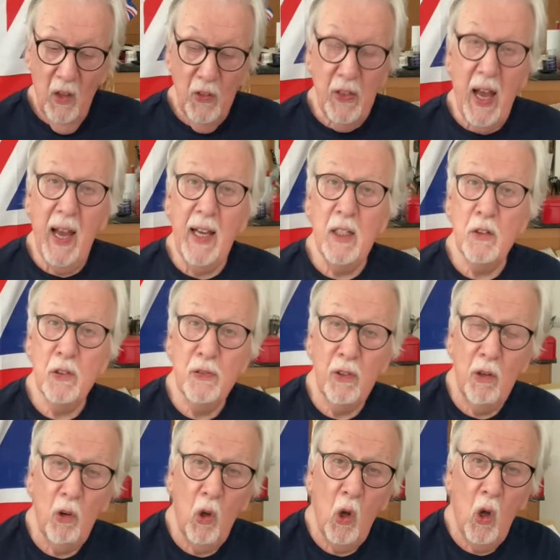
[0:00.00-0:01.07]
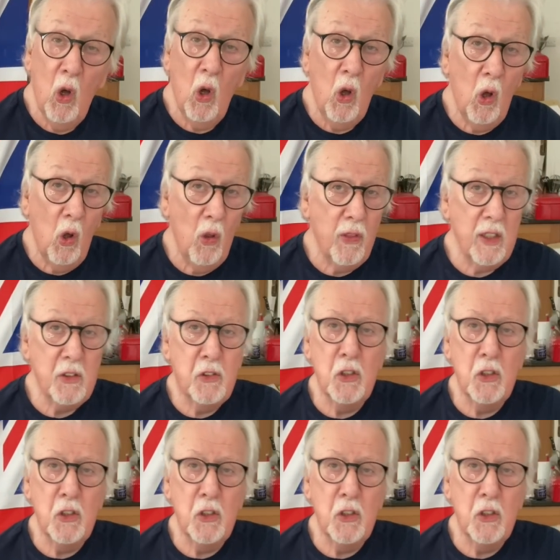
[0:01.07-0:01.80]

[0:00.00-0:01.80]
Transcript: Thanks for all the